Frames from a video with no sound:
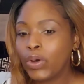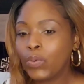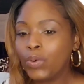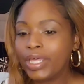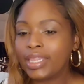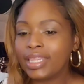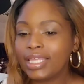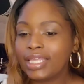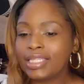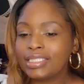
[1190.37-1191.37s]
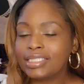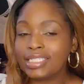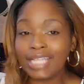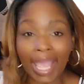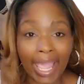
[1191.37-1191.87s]
with
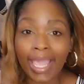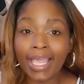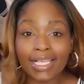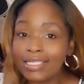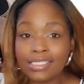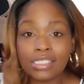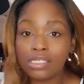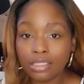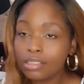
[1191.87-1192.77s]
today's.